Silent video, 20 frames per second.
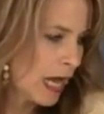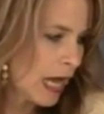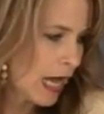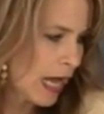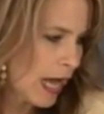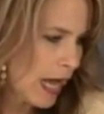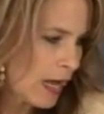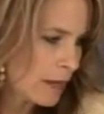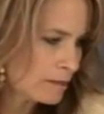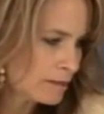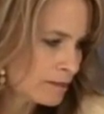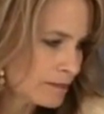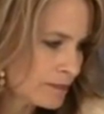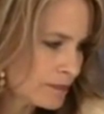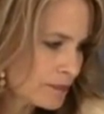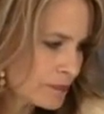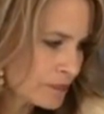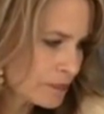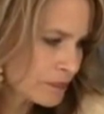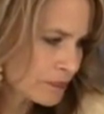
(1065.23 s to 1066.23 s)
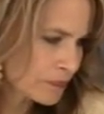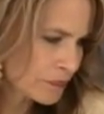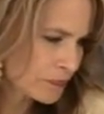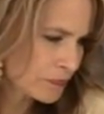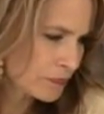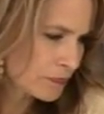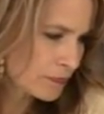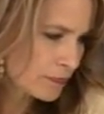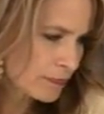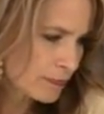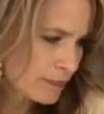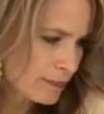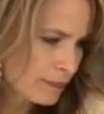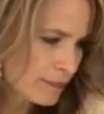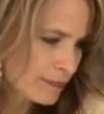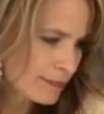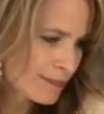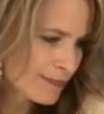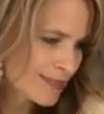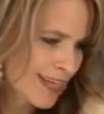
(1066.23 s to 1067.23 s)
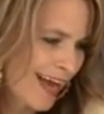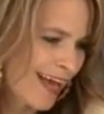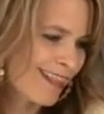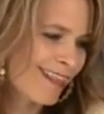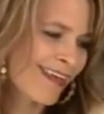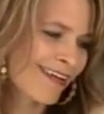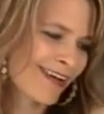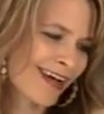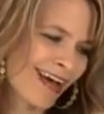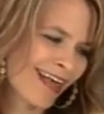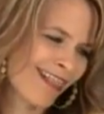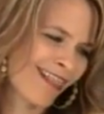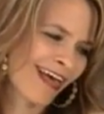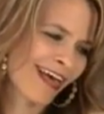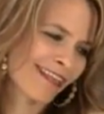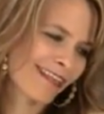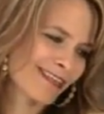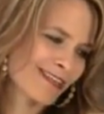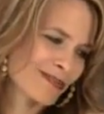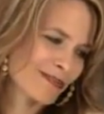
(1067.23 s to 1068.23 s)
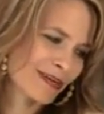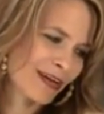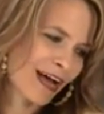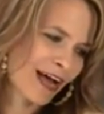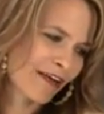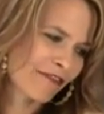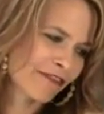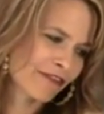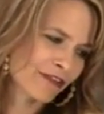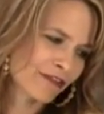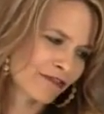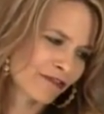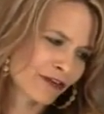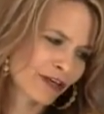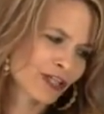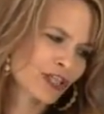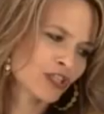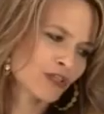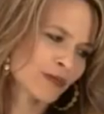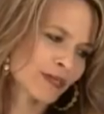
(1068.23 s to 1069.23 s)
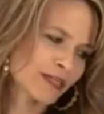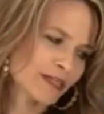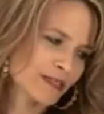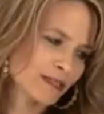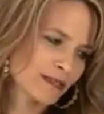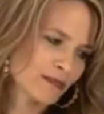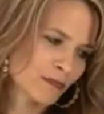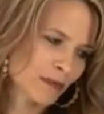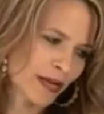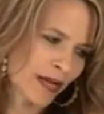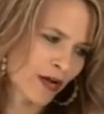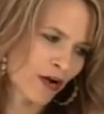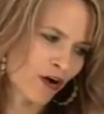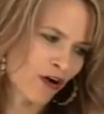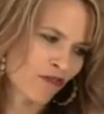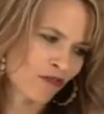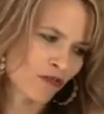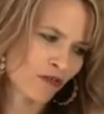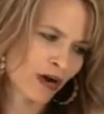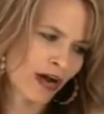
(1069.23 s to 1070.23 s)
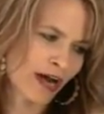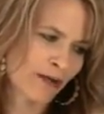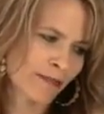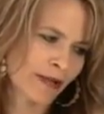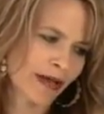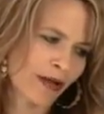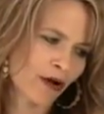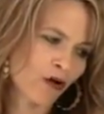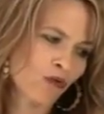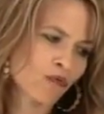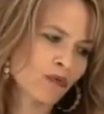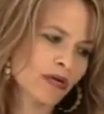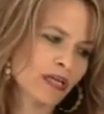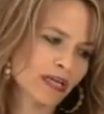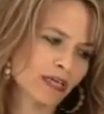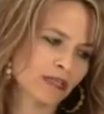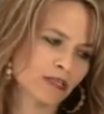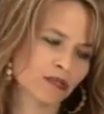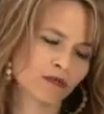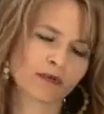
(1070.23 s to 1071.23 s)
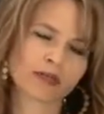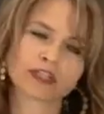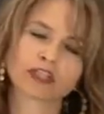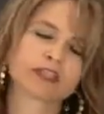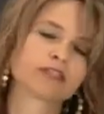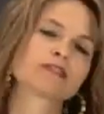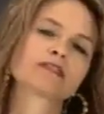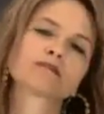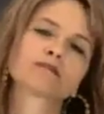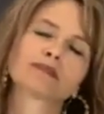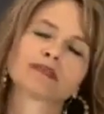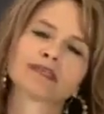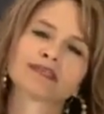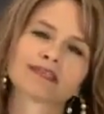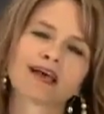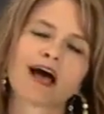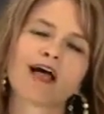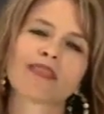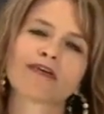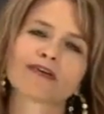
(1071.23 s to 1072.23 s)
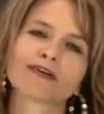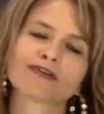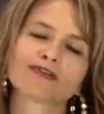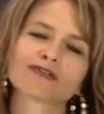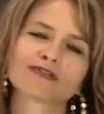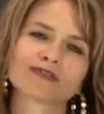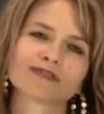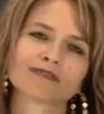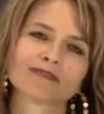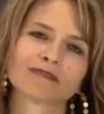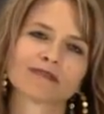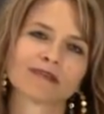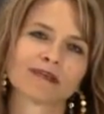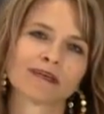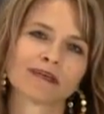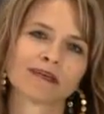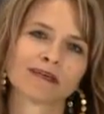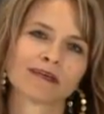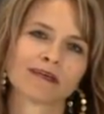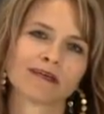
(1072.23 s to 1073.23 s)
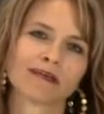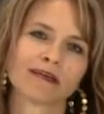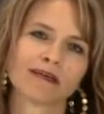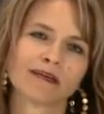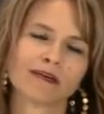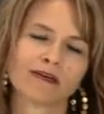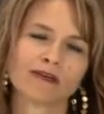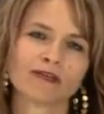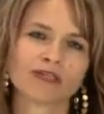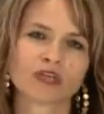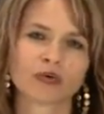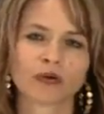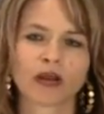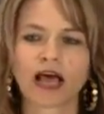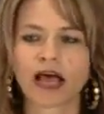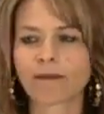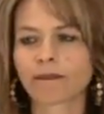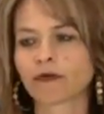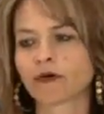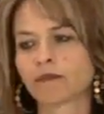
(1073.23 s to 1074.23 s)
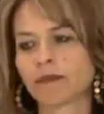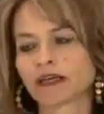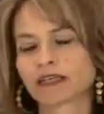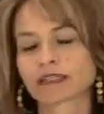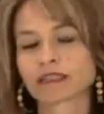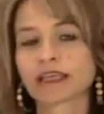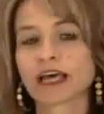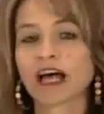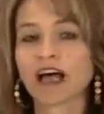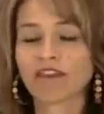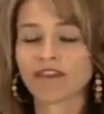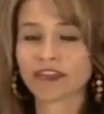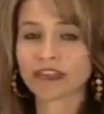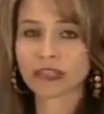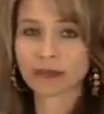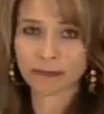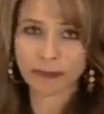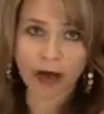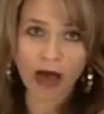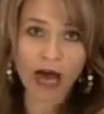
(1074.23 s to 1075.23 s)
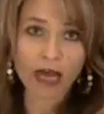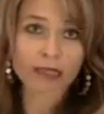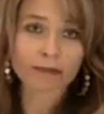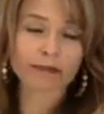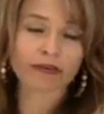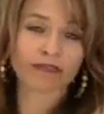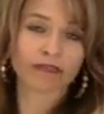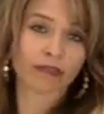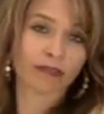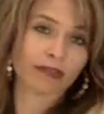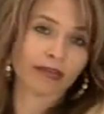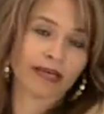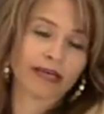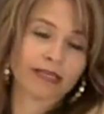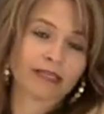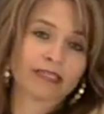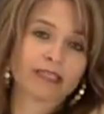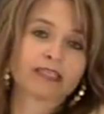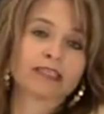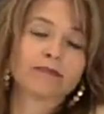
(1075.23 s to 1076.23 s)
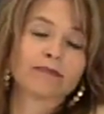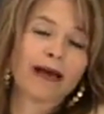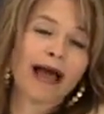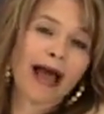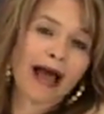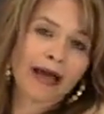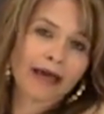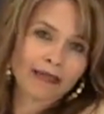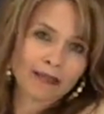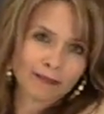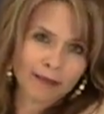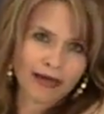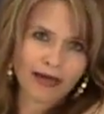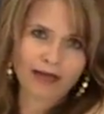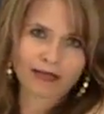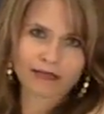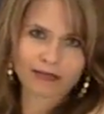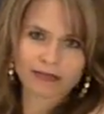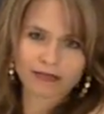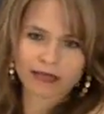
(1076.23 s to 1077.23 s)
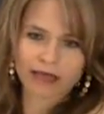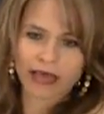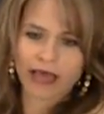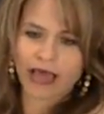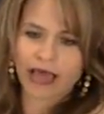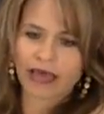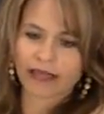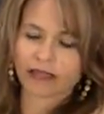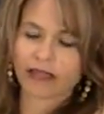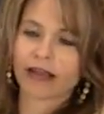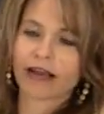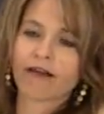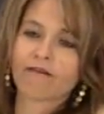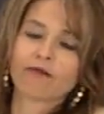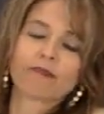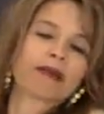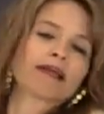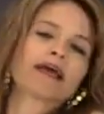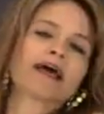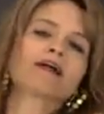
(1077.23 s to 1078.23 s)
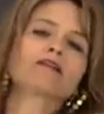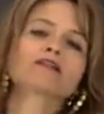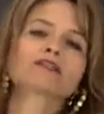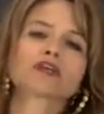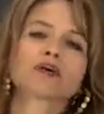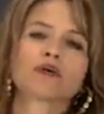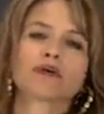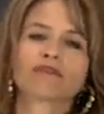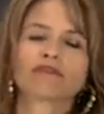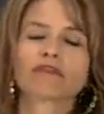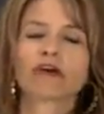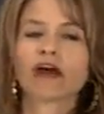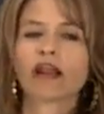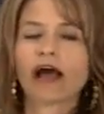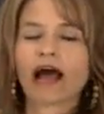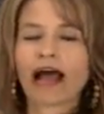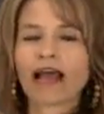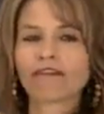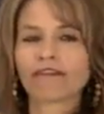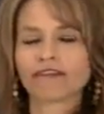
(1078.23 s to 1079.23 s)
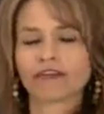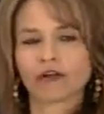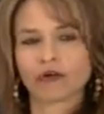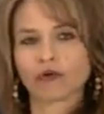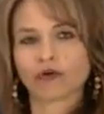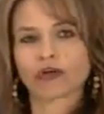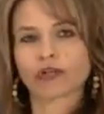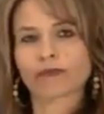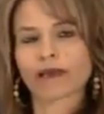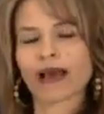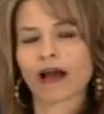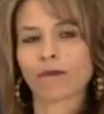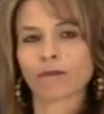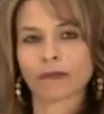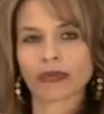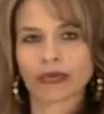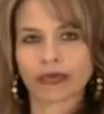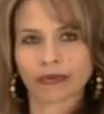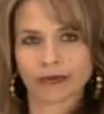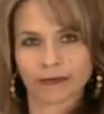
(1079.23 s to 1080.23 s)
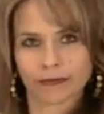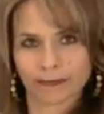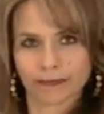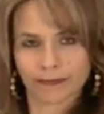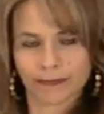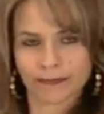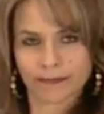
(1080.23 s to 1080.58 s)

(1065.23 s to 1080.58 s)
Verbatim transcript: Um, I, li I like this one. I feel virtuous when I override my own needs or wishes to please others. So when I put myself at the bottom of the list, at the back of the bus, and let everybody else go in front, I feel good about me.